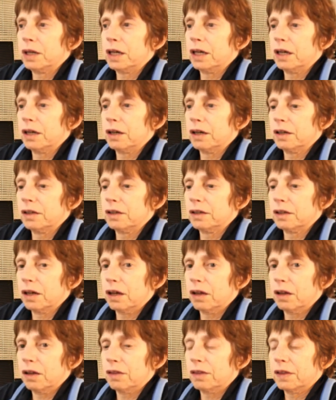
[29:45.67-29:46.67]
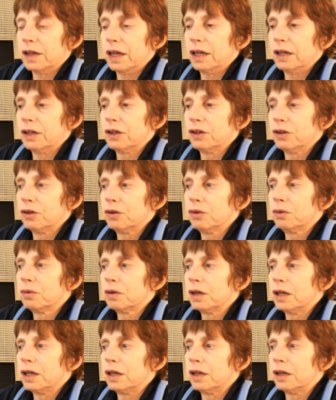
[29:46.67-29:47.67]
and thank you,
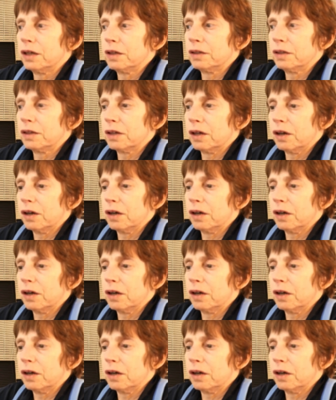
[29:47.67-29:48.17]
and